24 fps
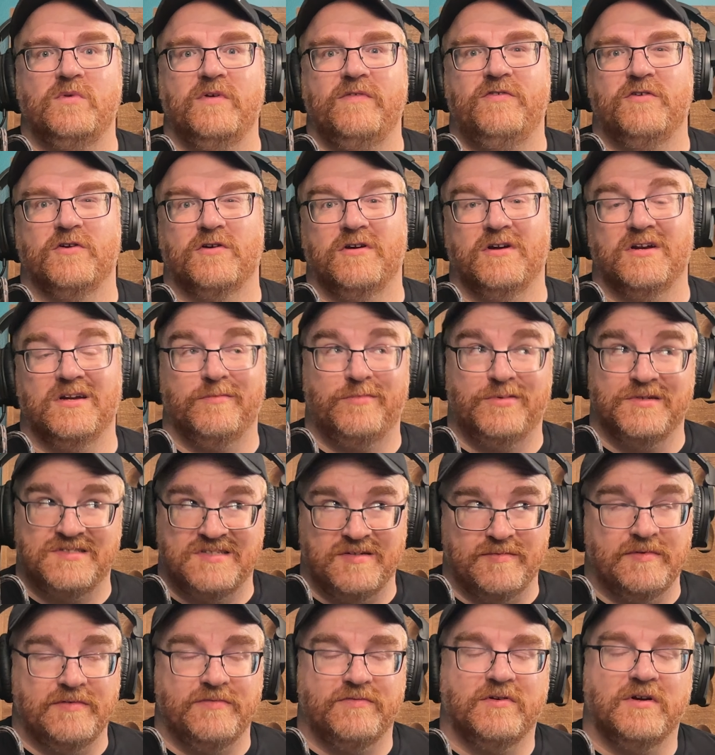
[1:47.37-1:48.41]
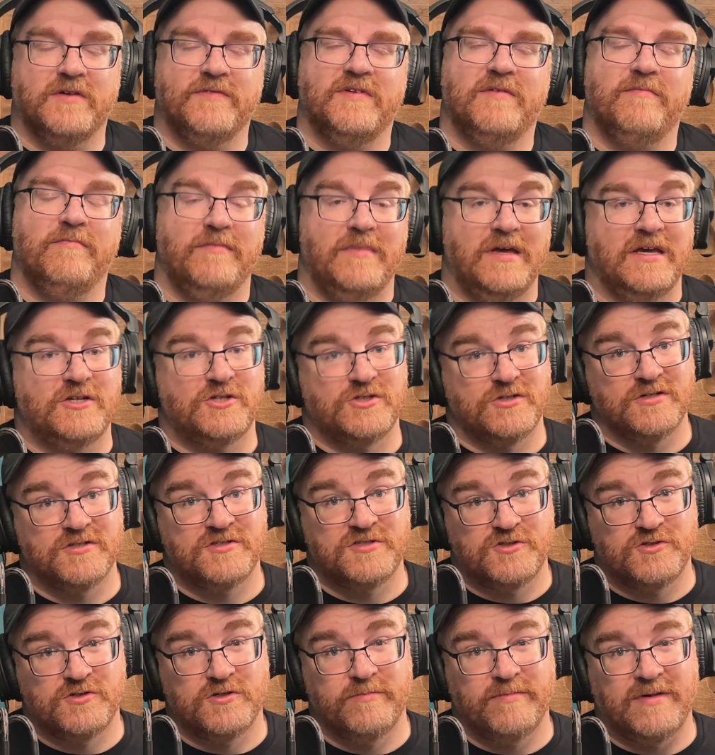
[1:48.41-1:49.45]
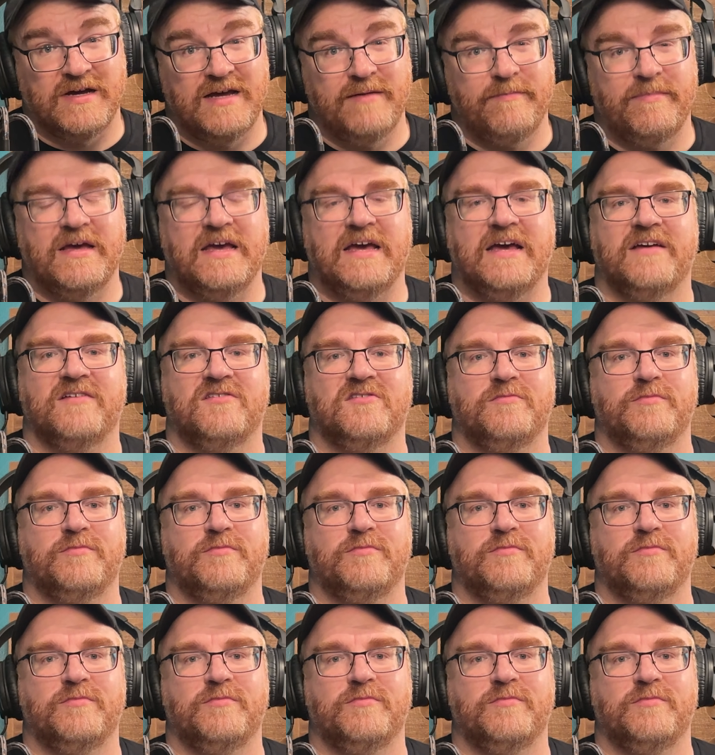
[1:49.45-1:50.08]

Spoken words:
if you're going to put something in front of it, make sure it's true bypass,